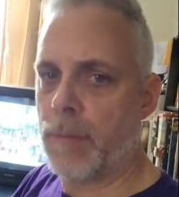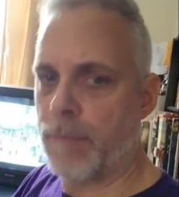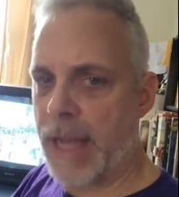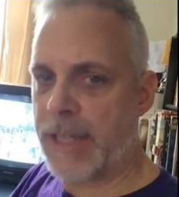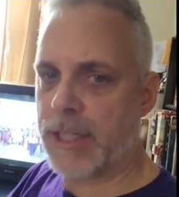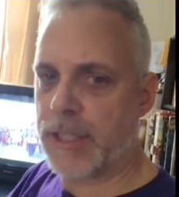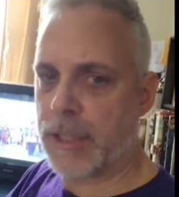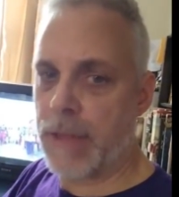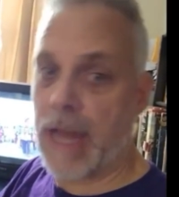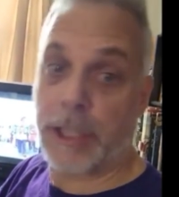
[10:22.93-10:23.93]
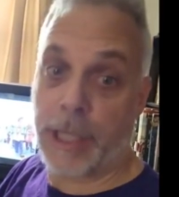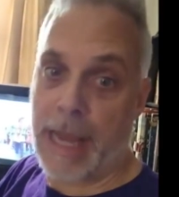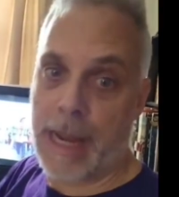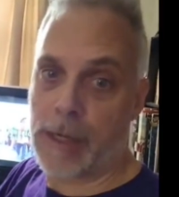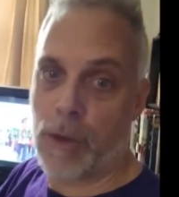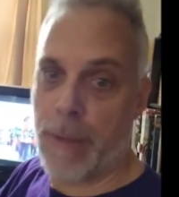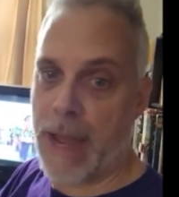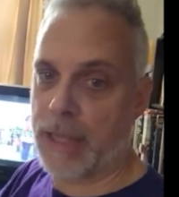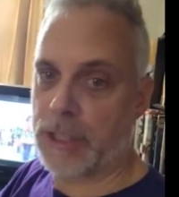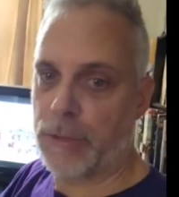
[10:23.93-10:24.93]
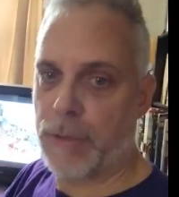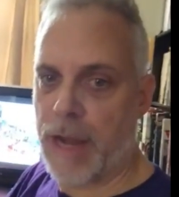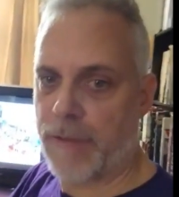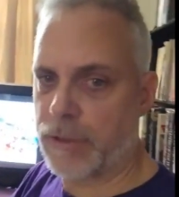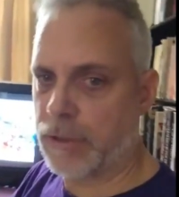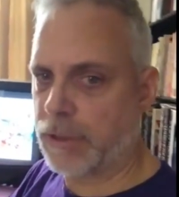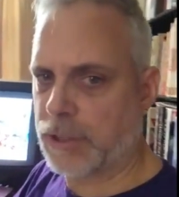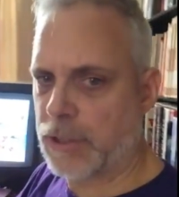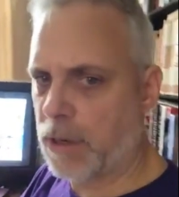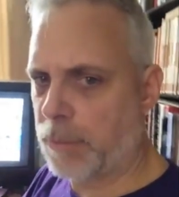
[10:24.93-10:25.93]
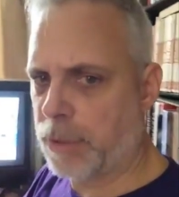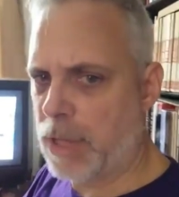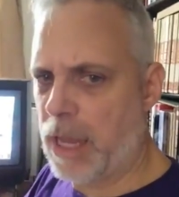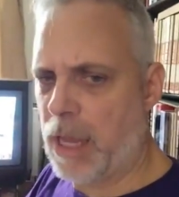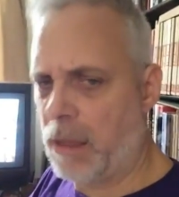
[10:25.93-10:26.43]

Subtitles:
makes it so that you can't go back to it after you started playing?